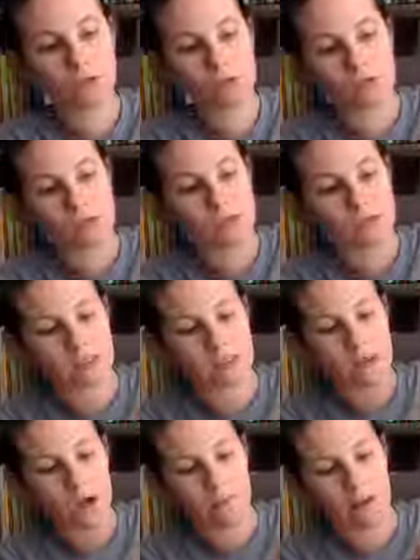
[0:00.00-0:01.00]
twist the
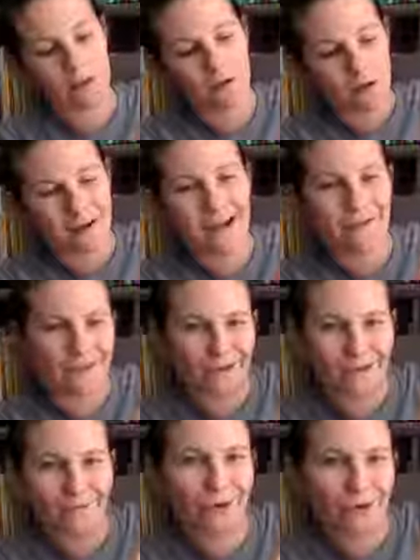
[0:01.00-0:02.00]
top back on. Now I
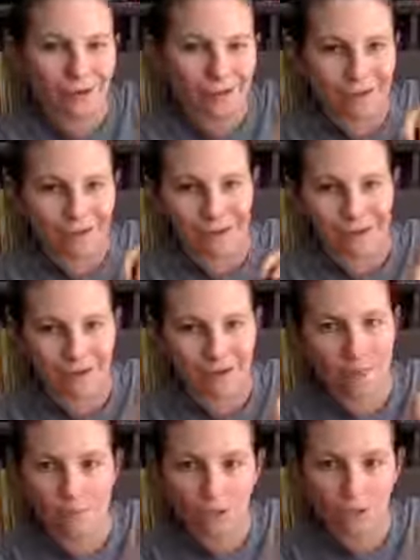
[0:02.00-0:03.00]
didn't put anything in it,
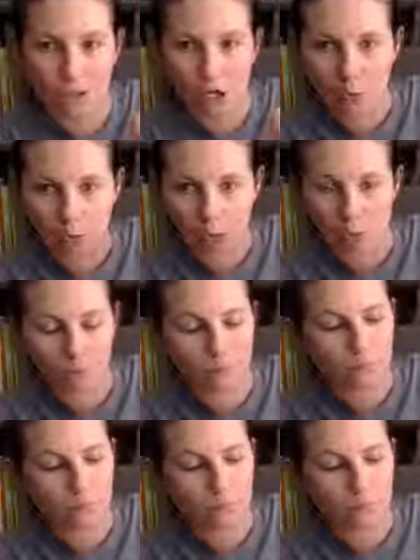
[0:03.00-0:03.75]
I'm just showing you.